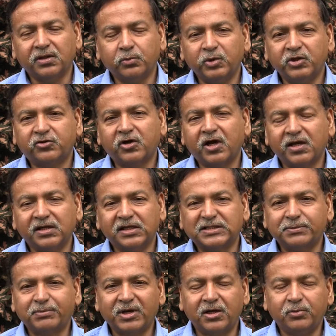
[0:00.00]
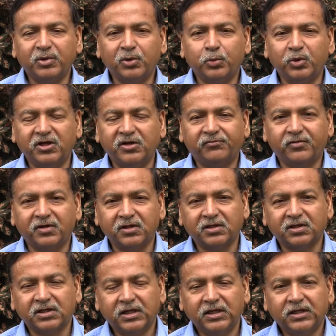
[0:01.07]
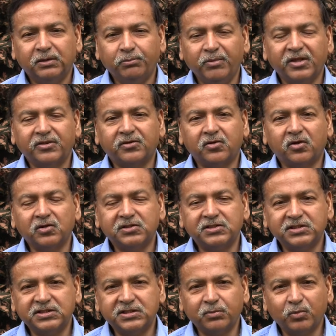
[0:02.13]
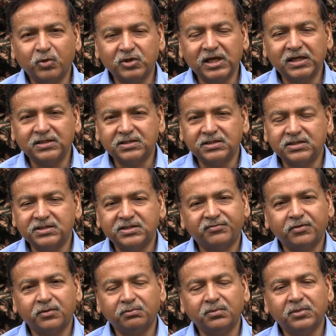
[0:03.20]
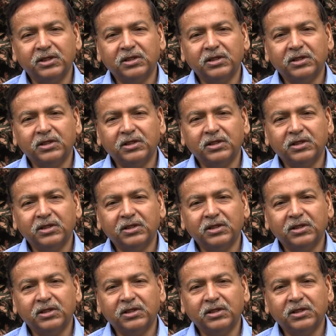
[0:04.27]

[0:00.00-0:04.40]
And we try and experiment with different methodologies and modalities from